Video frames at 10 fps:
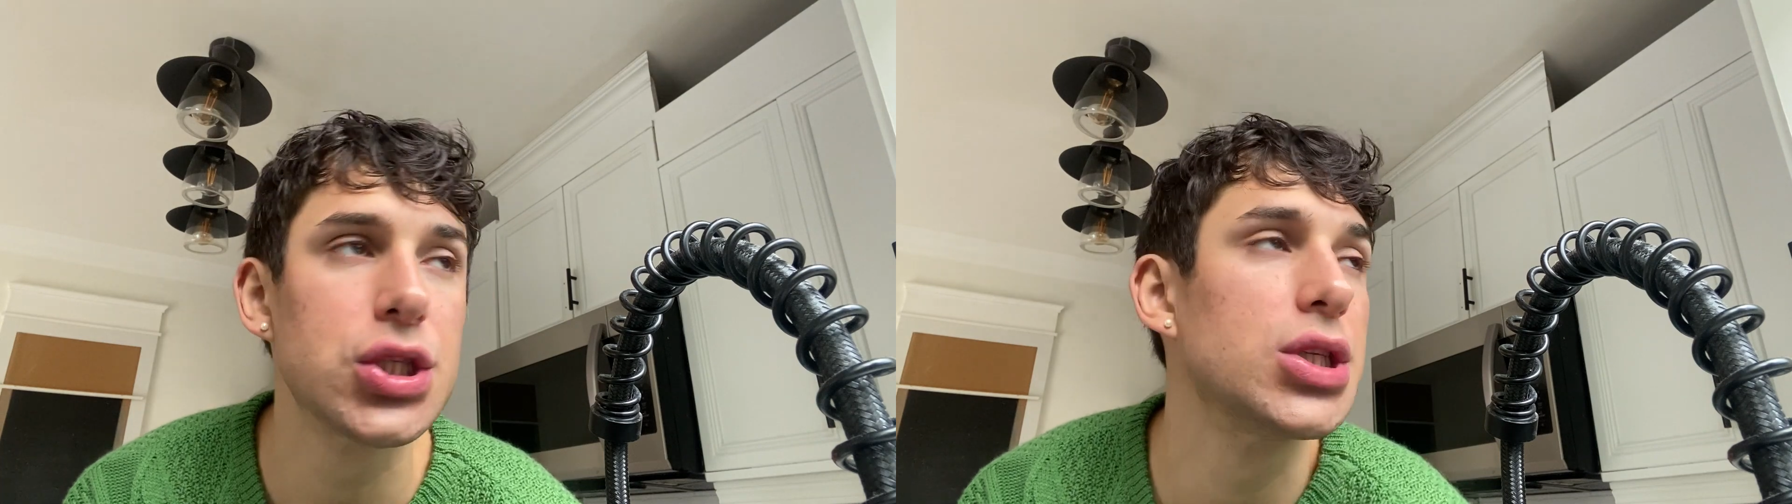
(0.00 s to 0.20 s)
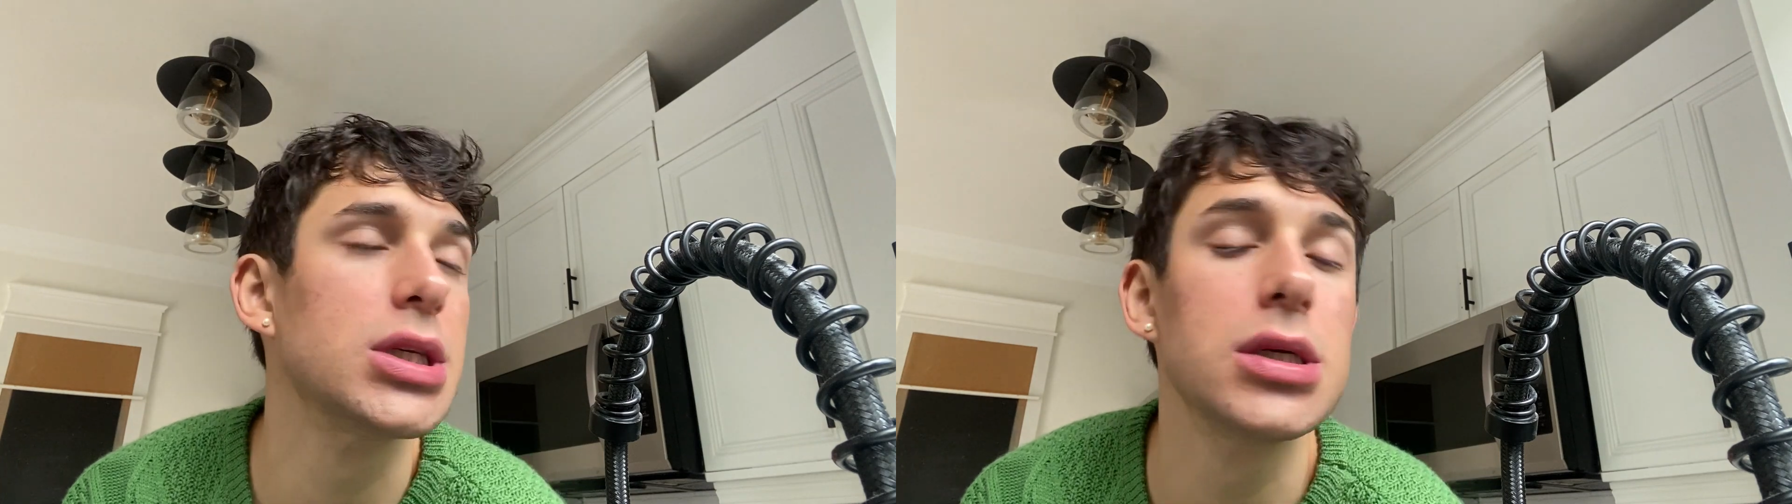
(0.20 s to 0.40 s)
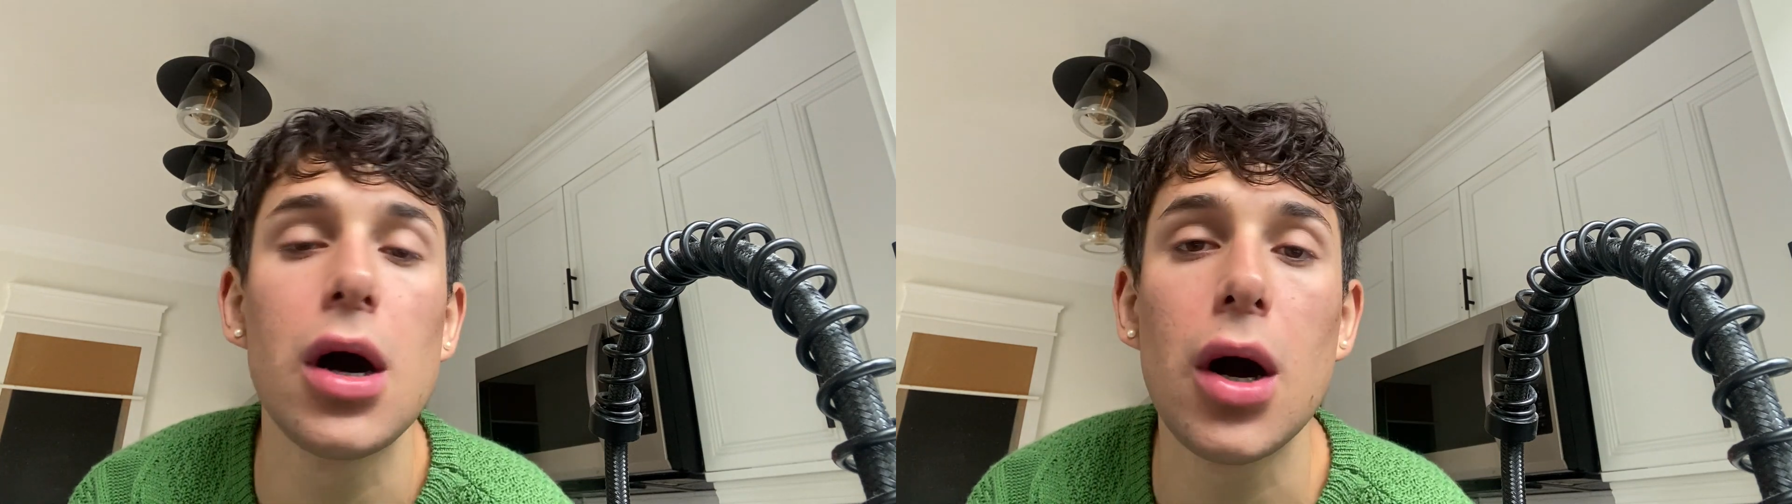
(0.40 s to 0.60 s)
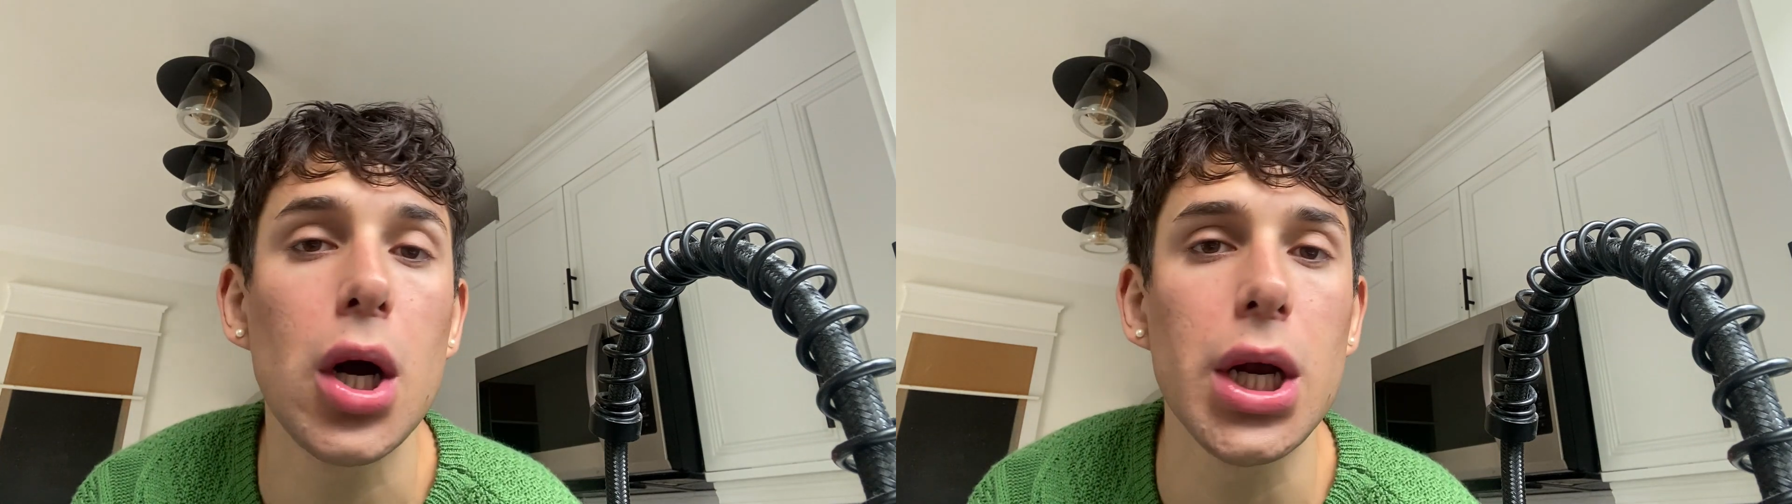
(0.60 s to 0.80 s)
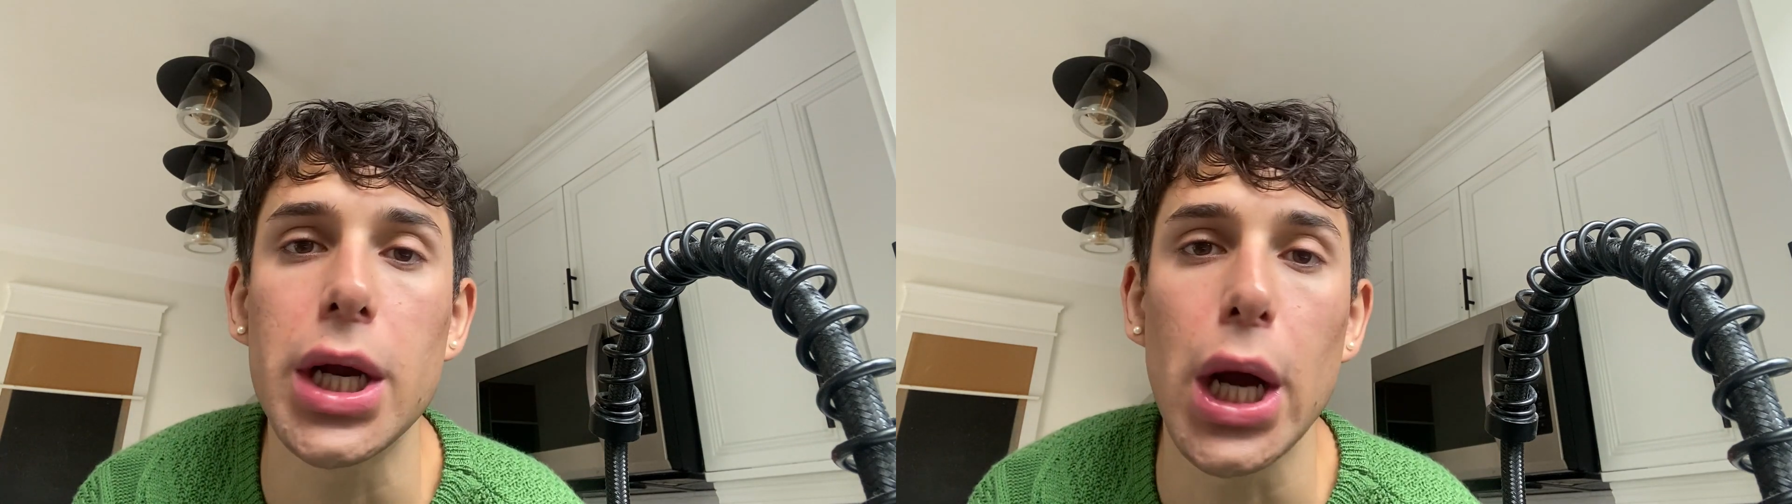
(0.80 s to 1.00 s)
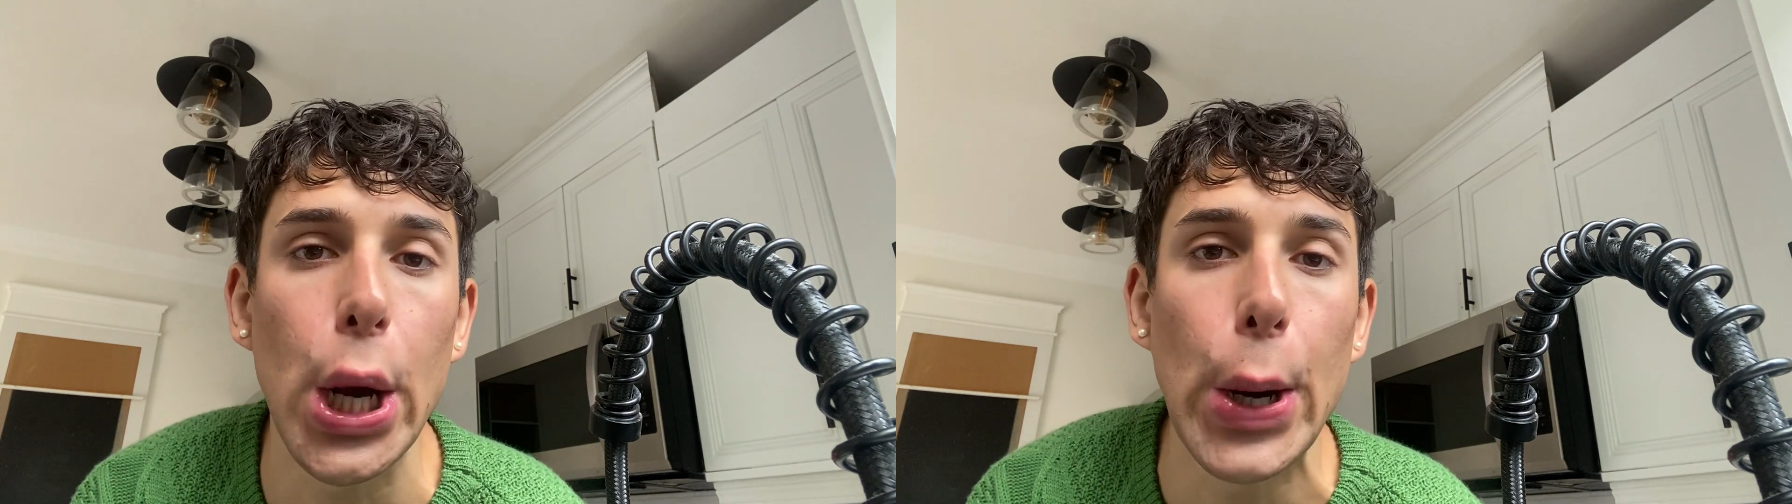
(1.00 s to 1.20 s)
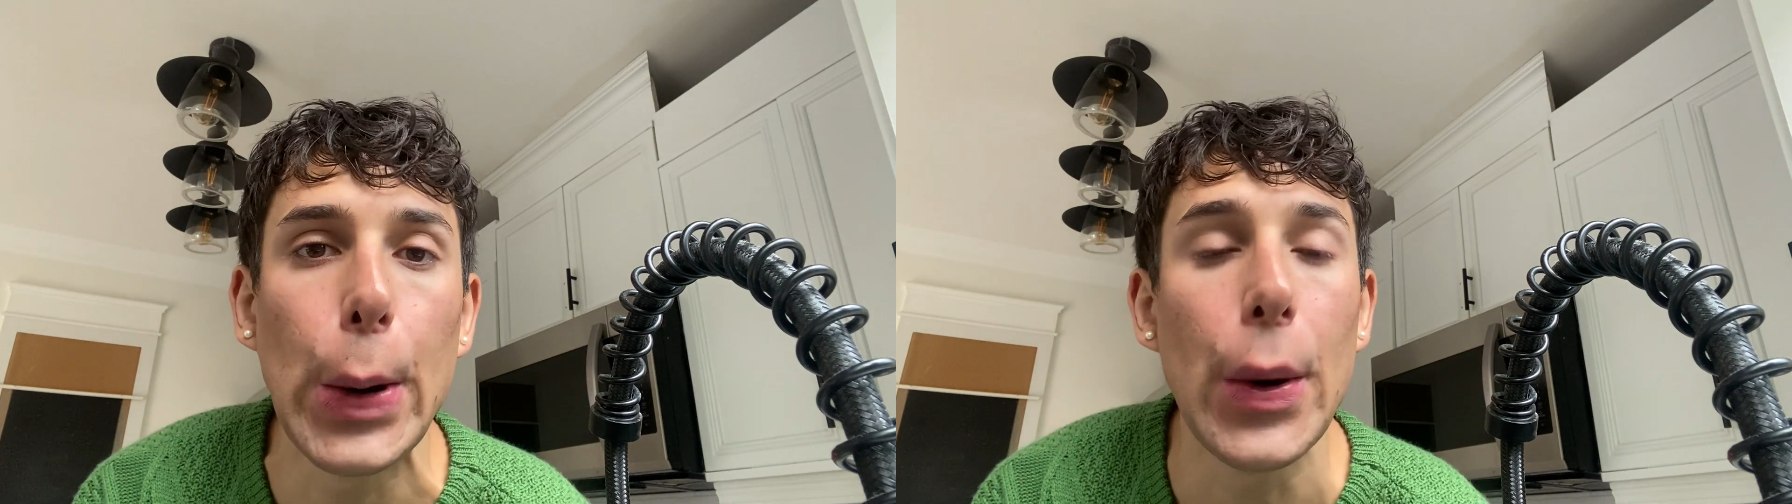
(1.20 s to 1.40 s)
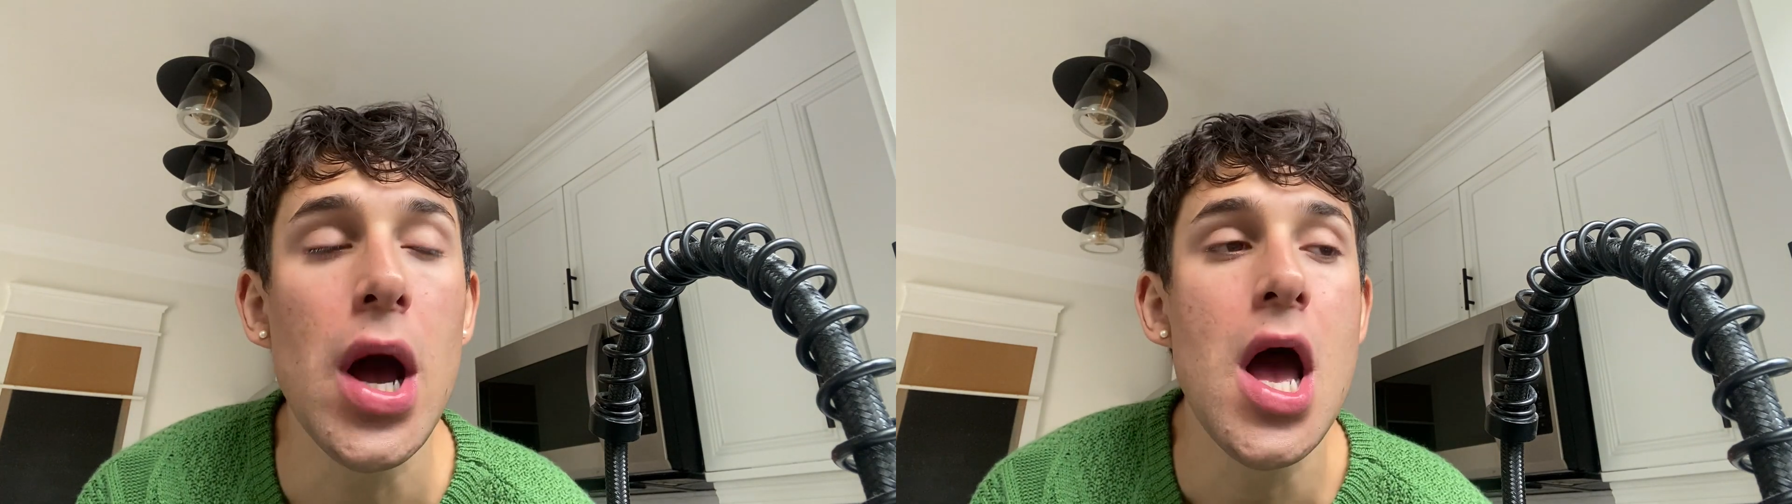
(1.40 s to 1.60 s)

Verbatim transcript: Go!